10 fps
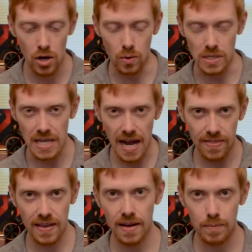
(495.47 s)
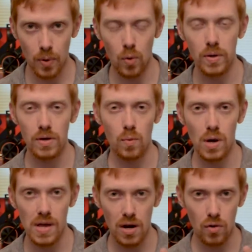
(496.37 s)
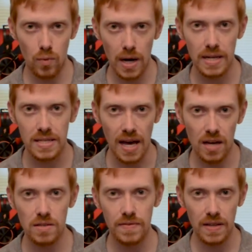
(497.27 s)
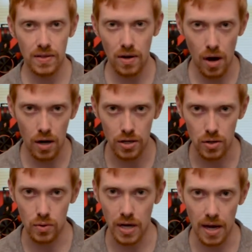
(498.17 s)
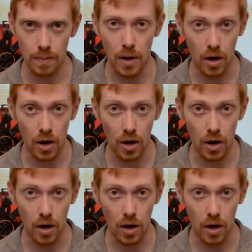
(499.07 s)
who is at that point where they are ready to elevate their audio game